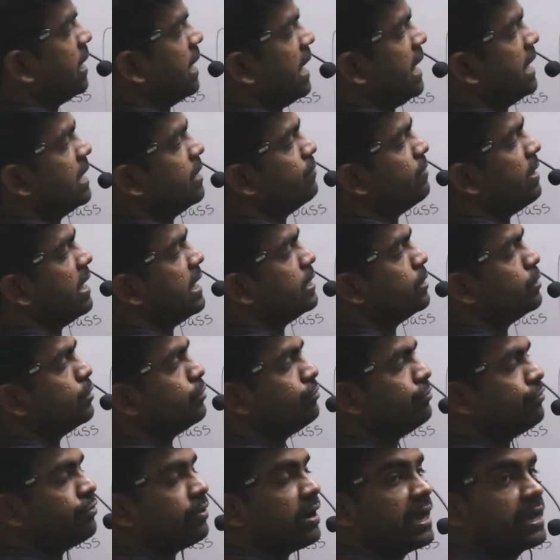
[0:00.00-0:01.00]
N
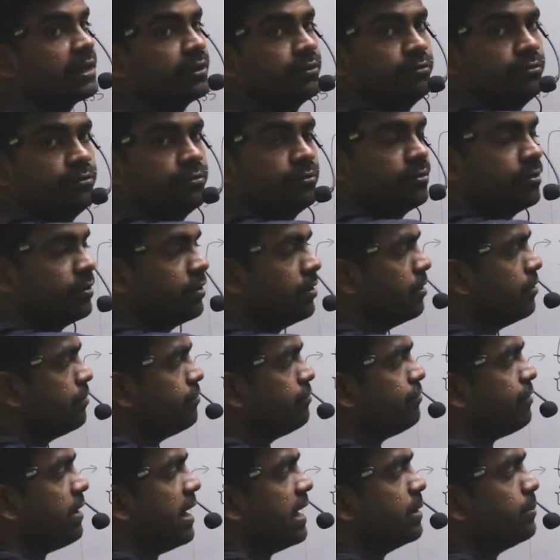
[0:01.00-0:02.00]
value 5.
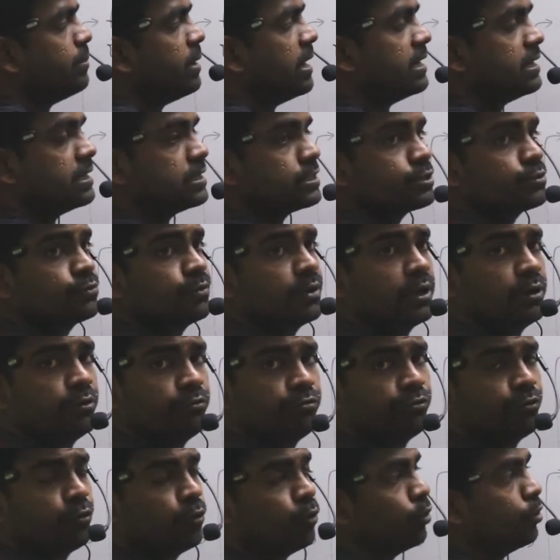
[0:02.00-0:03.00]
5 minus 1,
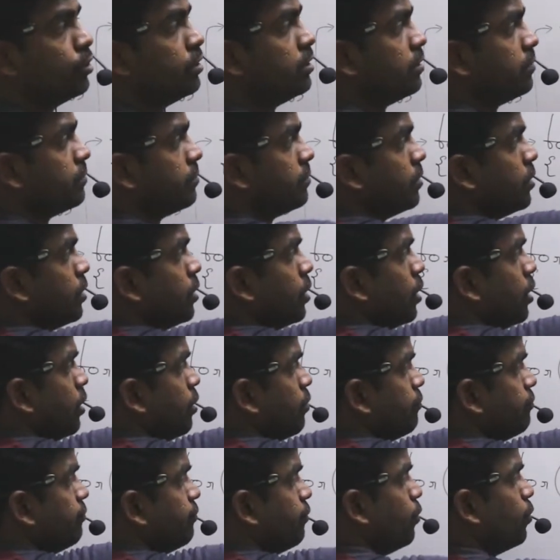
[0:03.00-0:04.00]
4.
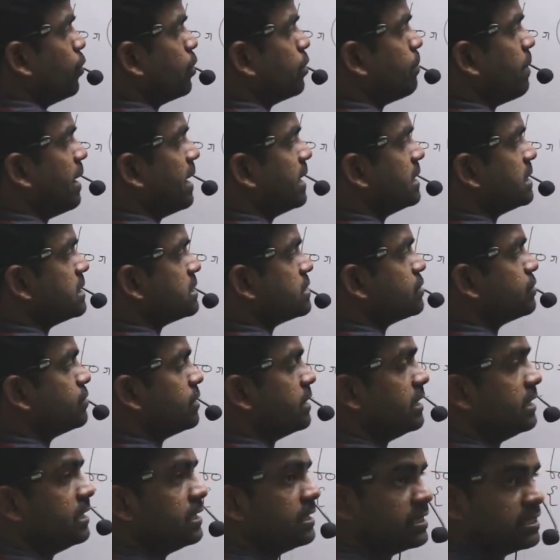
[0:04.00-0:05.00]
4 minus
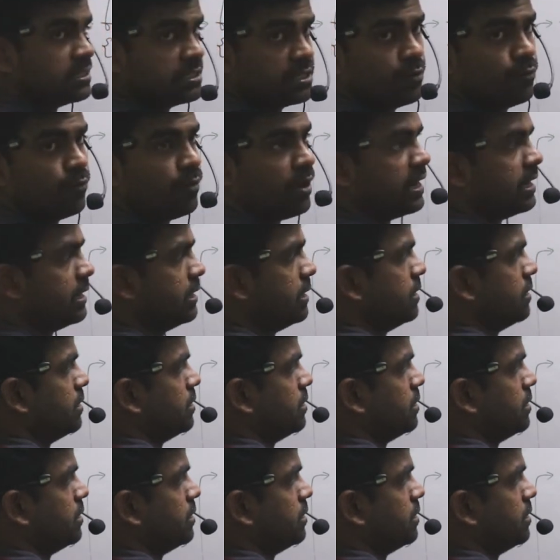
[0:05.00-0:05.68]
3 is a 1.